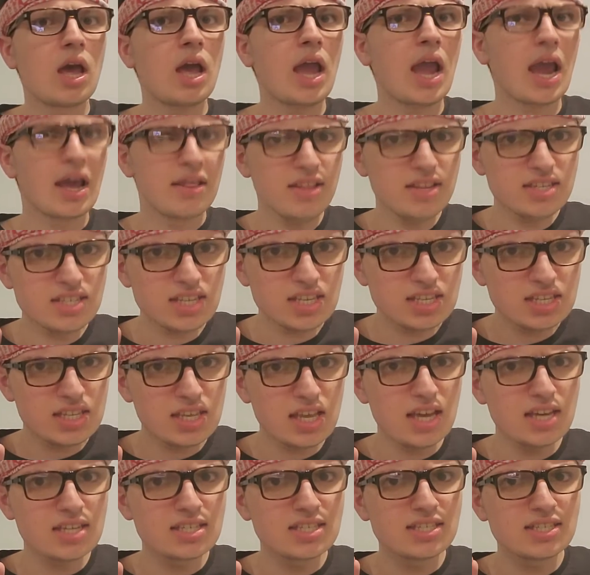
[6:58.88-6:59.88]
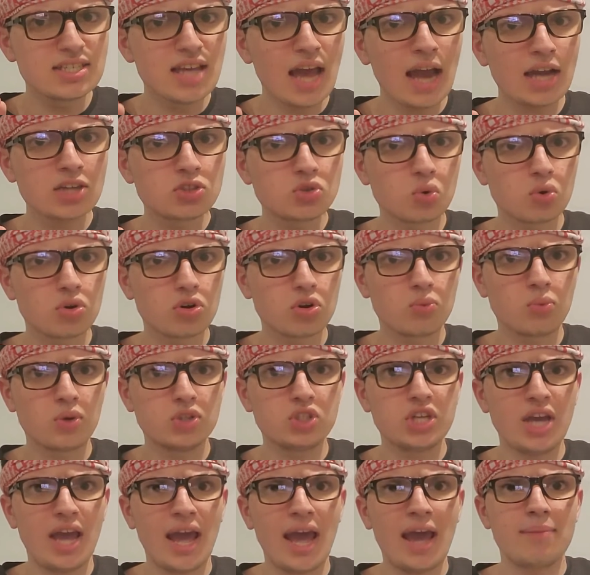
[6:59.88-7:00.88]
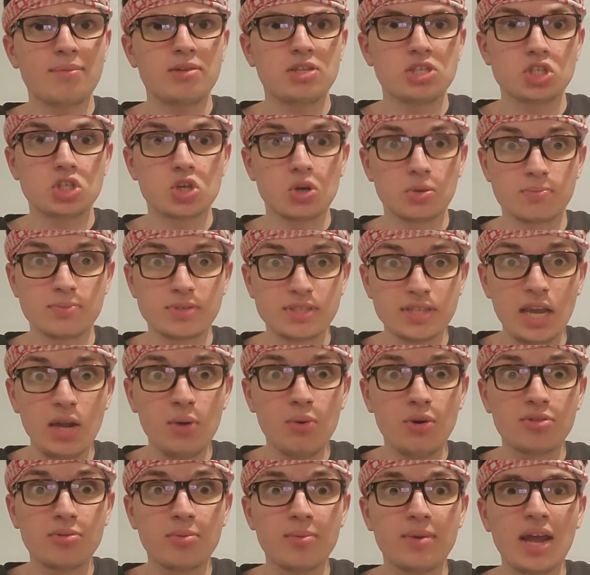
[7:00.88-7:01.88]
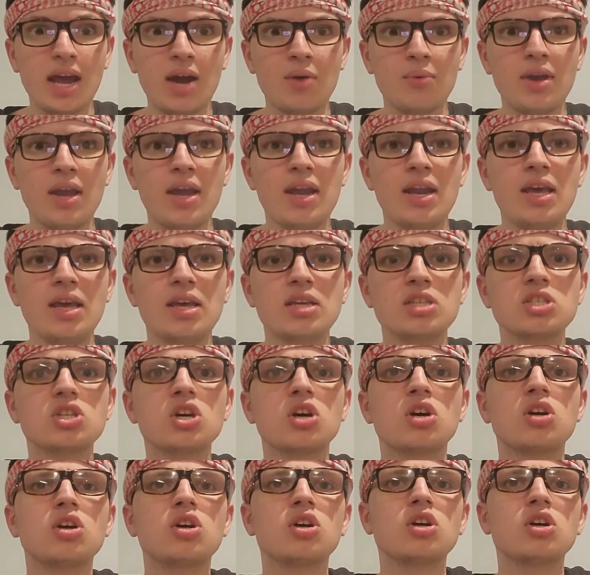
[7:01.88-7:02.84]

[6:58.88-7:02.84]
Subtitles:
and this is the exact order in which it happened, so stay with me now, it is